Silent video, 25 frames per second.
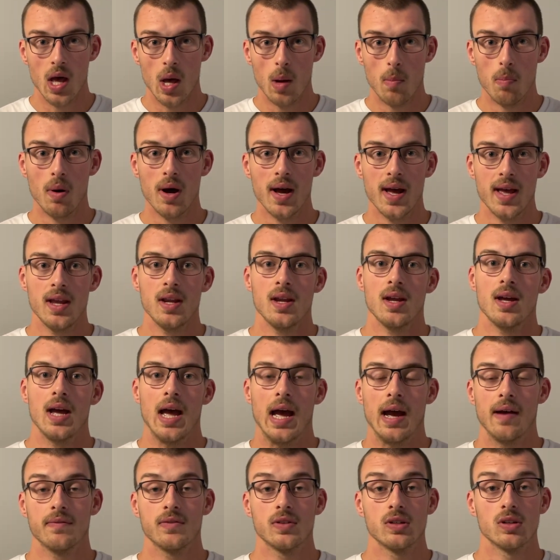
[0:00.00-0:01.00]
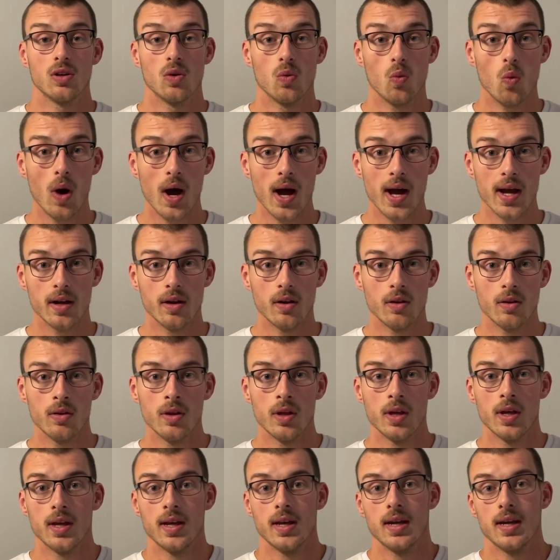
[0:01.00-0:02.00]
But after a while,
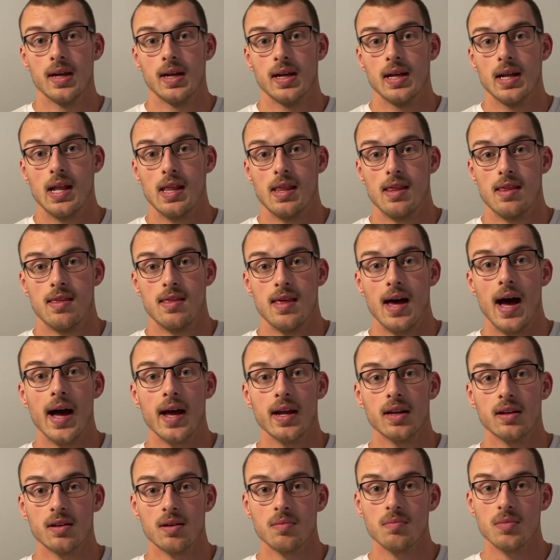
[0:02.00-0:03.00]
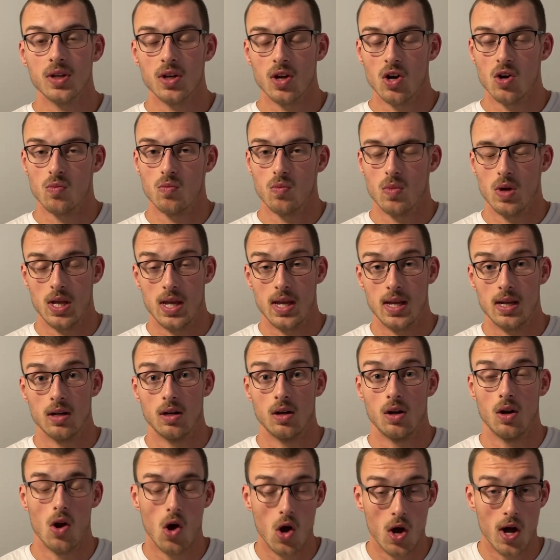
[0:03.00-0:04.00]
that can become a
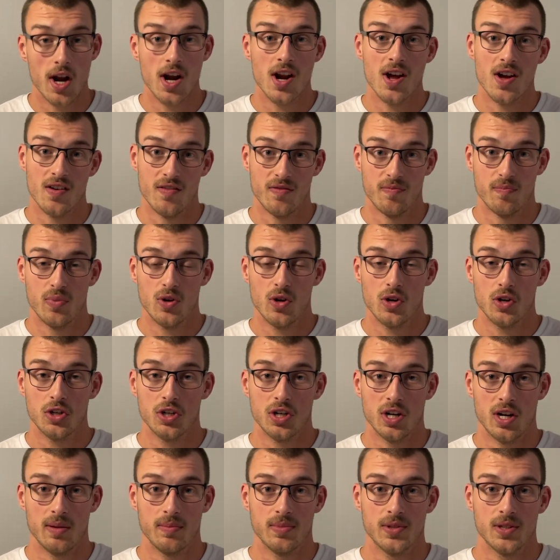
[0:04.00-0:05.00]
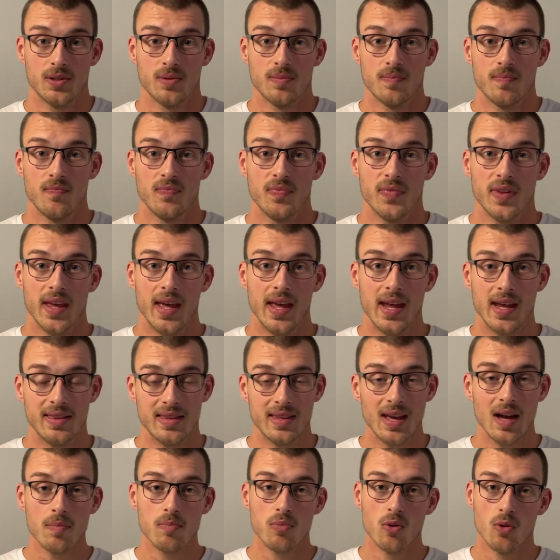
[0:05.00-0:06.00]
lot of push-ups. At
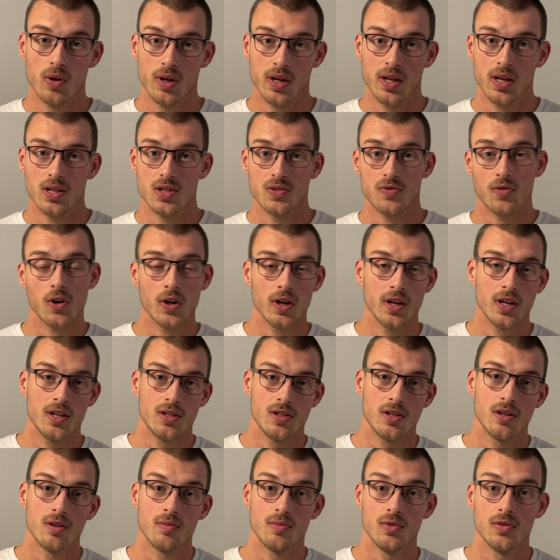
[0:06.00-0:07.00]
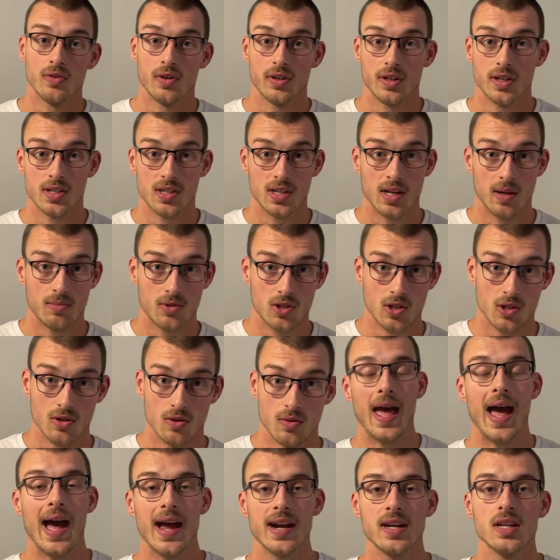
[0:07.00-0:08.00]
that point, it's far easier to move on to step 2,
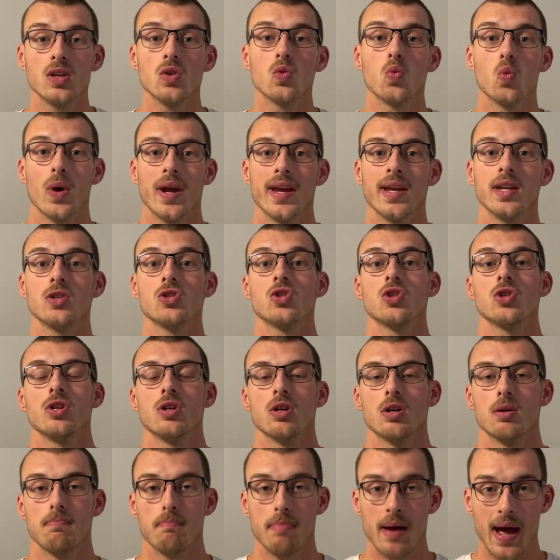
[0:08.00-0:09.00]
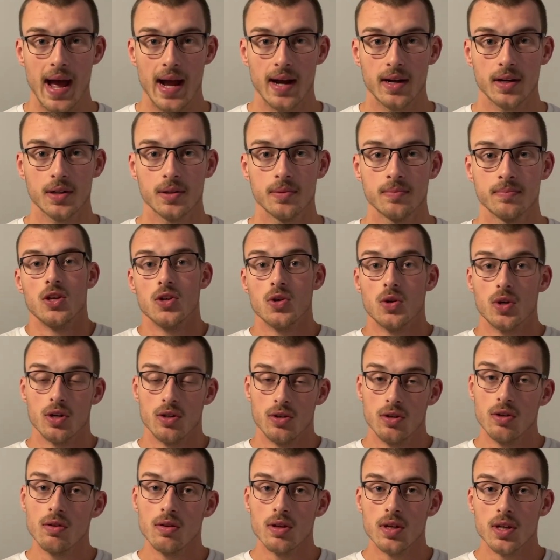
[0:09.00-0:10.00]
adding weight to your back. You can
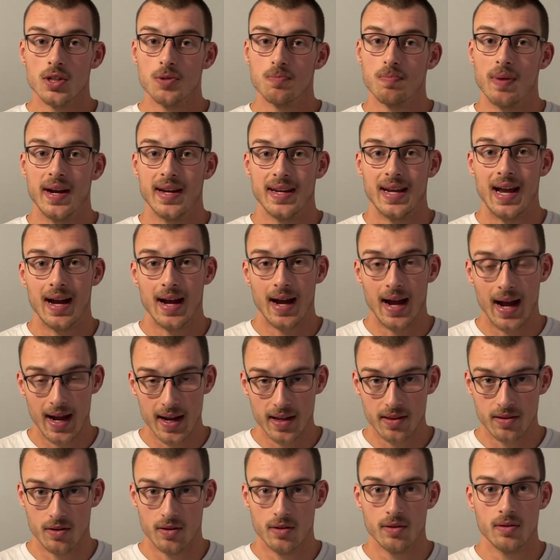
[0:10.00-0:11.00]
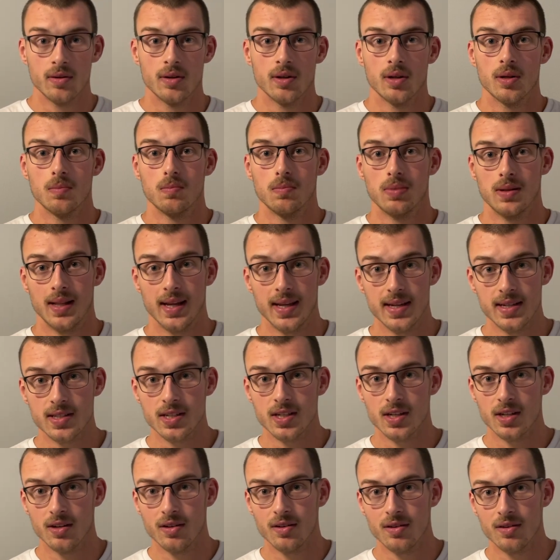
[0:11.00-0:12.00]
do this by either
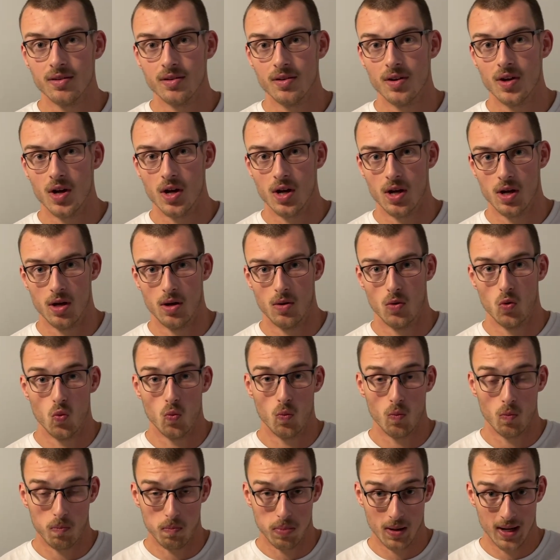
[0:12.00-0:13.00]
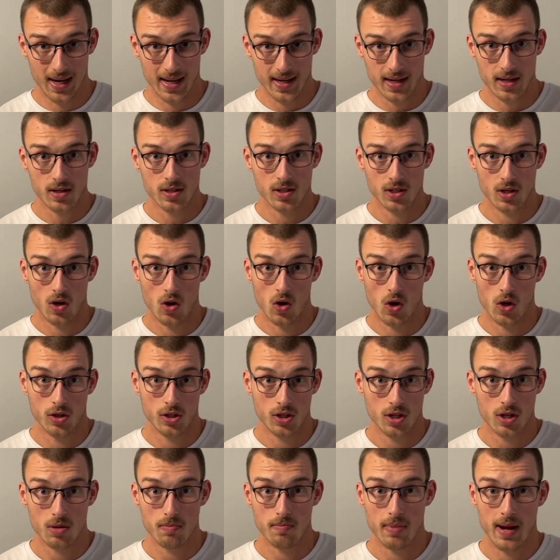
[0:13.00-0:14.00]
placing a plate
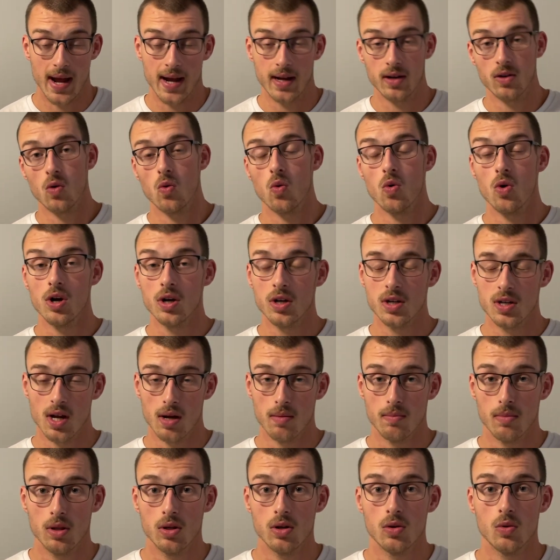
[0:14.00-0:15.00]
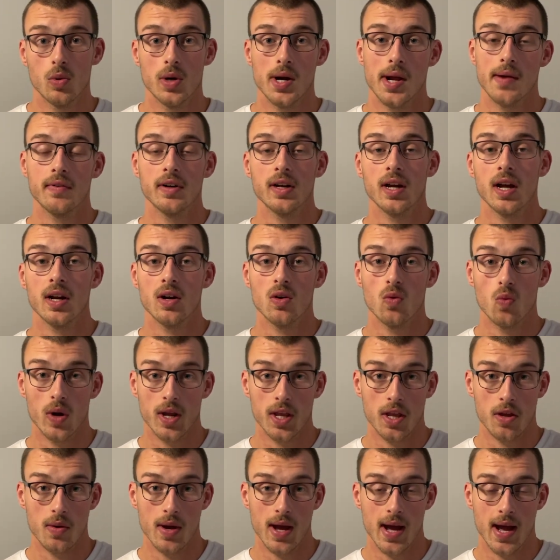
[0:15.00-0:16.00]
onto your back or a dumbbell or whatever kind of
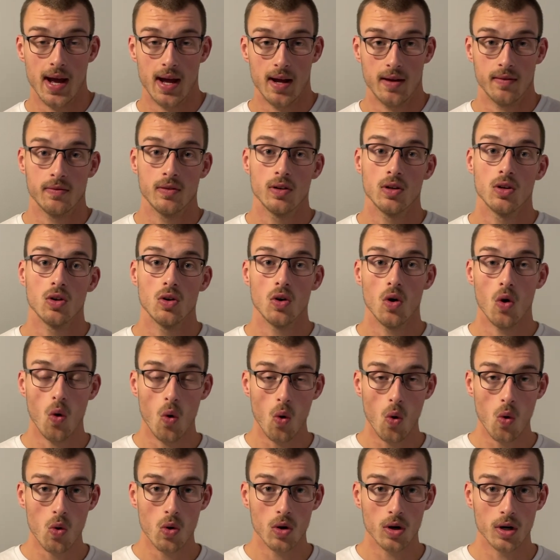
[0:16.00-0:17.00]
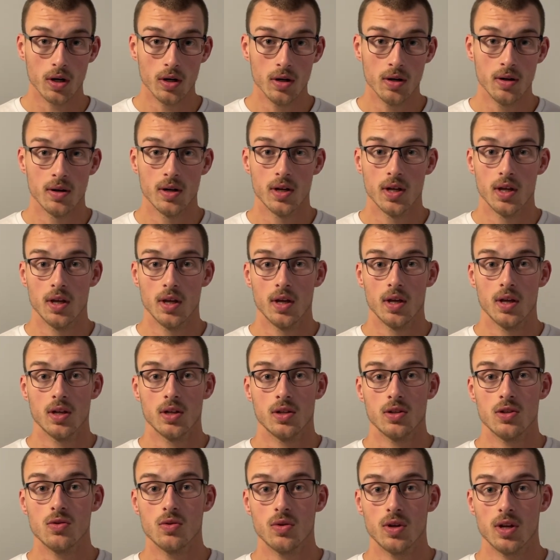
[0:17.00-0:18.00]
weight you have, or
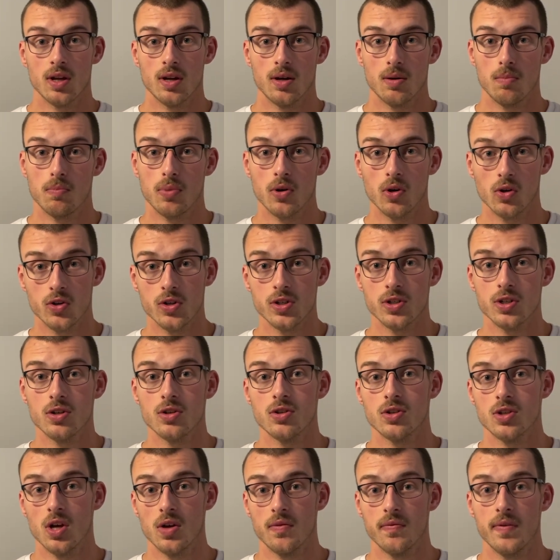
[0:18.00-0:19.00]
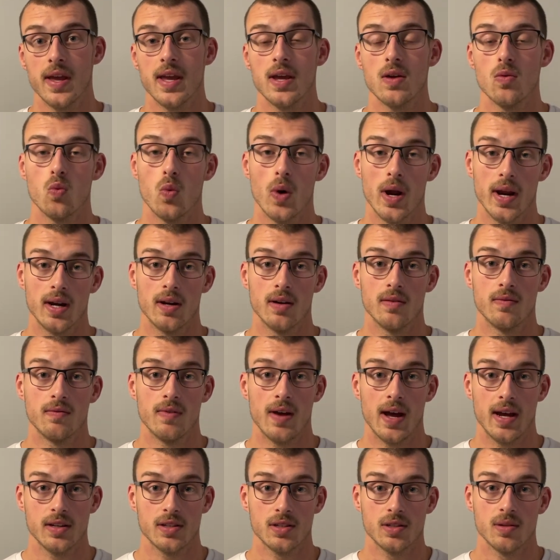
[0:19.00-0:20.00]
you can purchase yourself a weighted
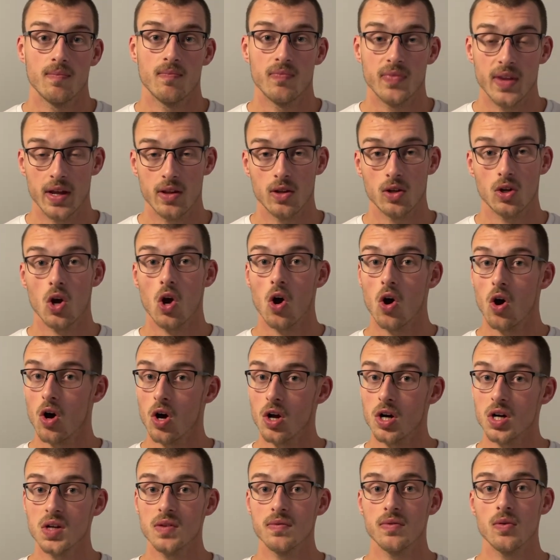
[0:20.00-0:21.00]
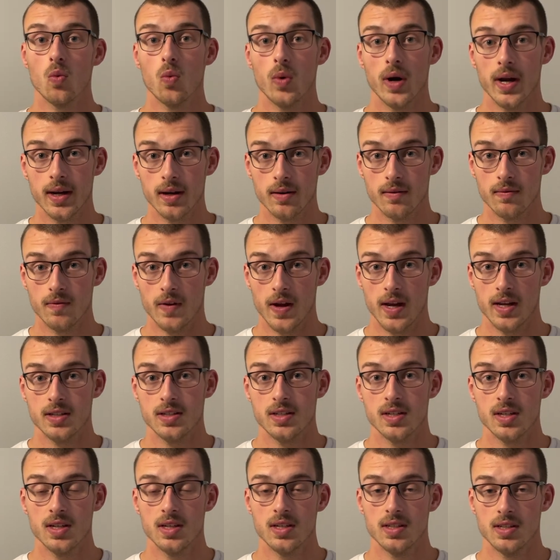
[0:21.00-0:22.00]
vest. Now, the con of a weighted
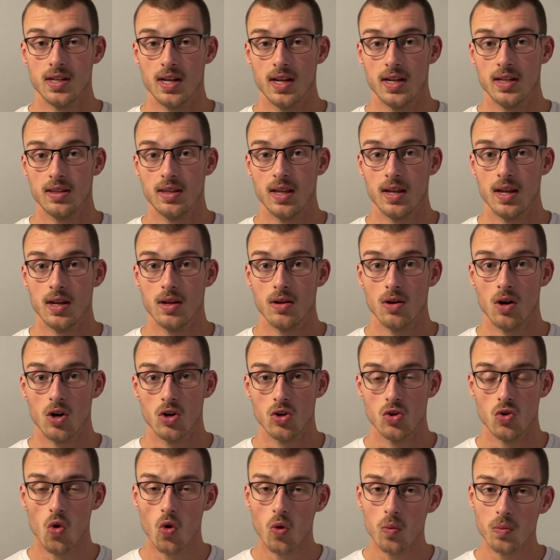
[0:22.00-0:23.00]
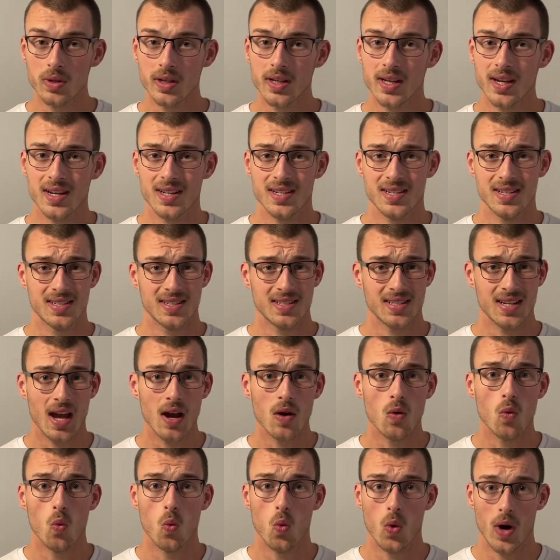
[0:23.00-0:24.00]
vest is that they are normally a set
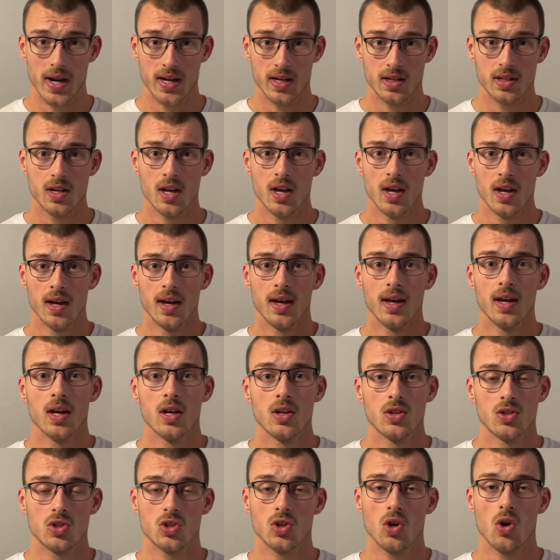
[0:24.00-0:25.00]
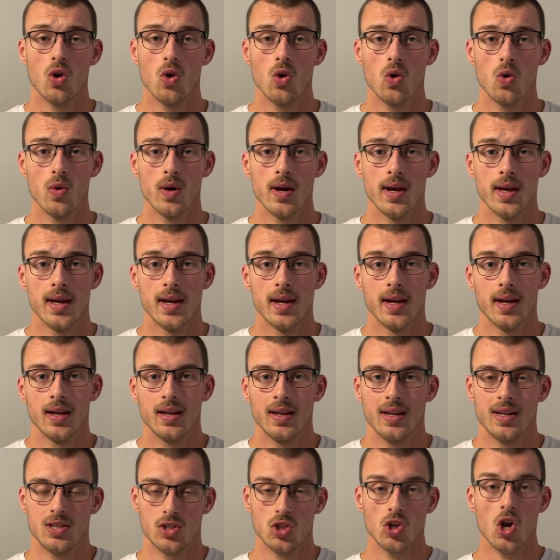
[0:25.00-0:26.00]
weight. So
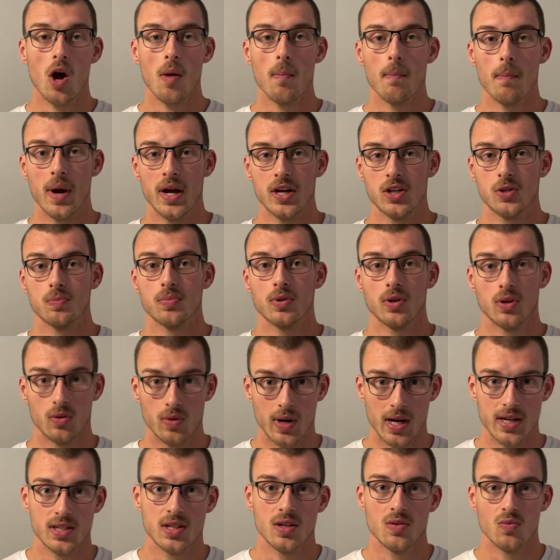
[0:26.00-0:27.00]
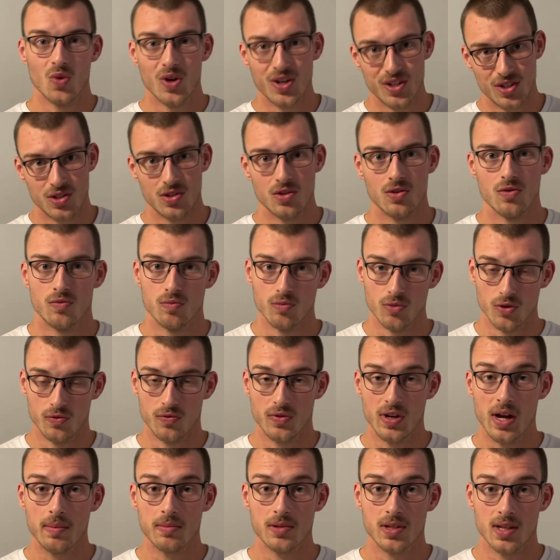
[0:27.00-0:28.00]
it's not much progressing once you've moved
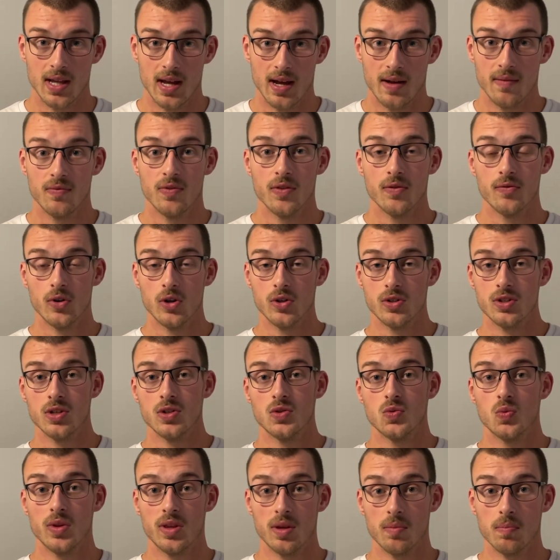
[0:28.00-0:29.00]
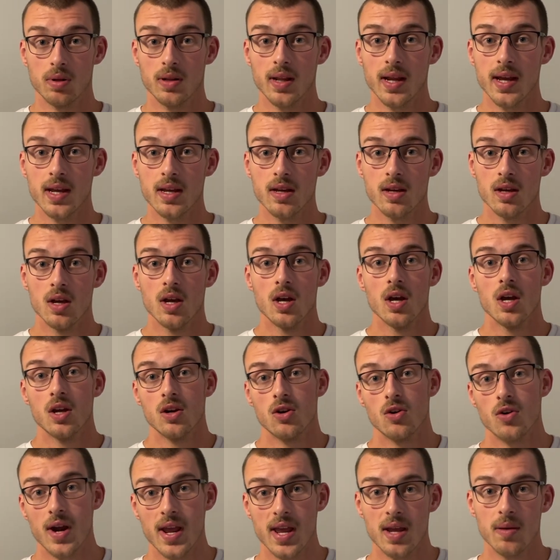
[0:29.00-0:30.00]
up to that. Versus with a plate,
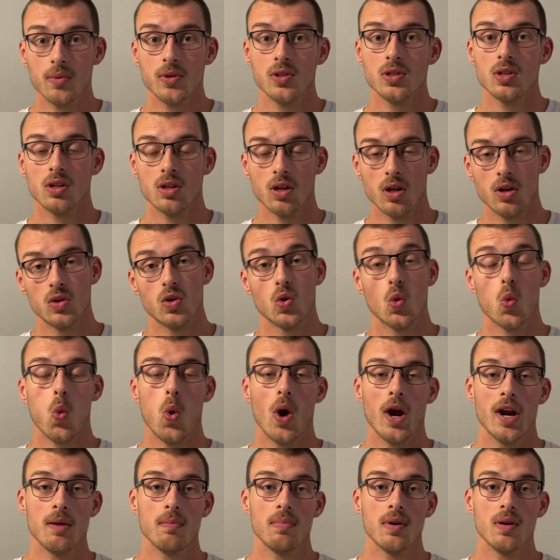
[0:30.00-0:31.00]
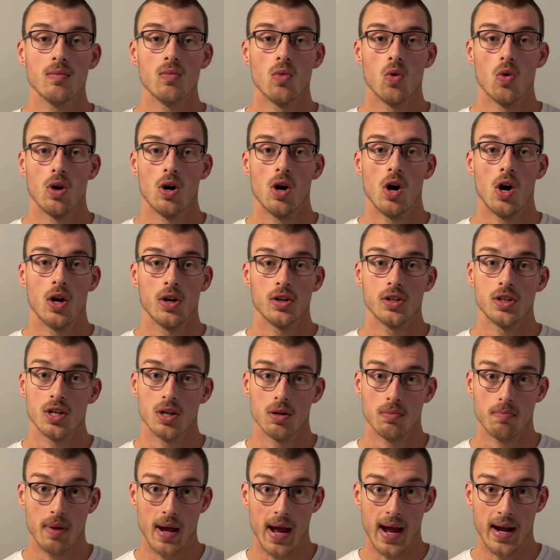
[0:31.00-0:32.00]
you're able to load quite a bit more onto
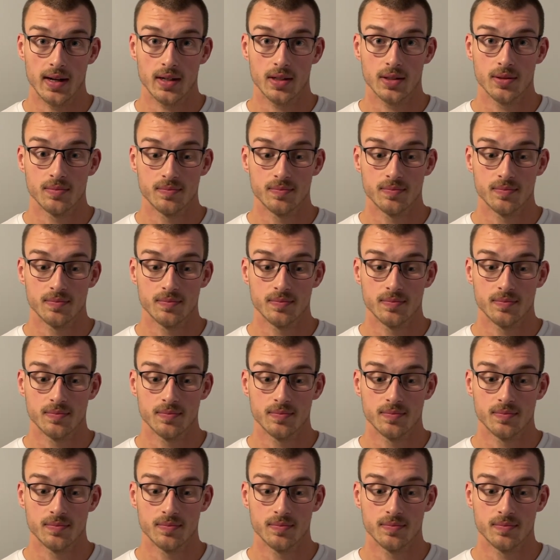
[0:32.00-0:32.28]
your back.